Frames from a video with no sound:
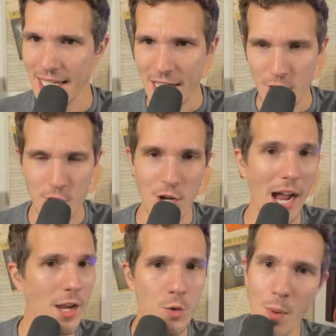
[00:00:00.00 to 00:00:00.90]
shy
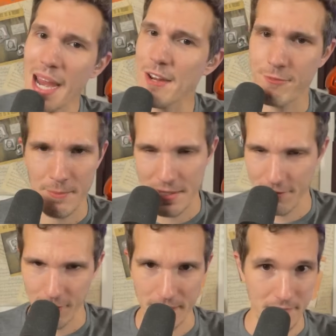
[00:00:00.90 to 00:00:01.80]
away from
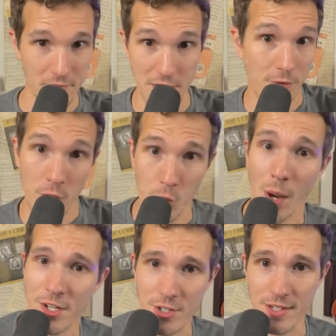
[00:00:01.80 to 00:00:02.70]
different
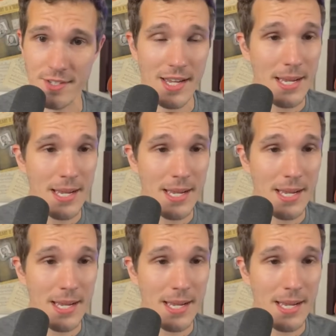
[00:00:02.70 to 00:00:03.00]
questions.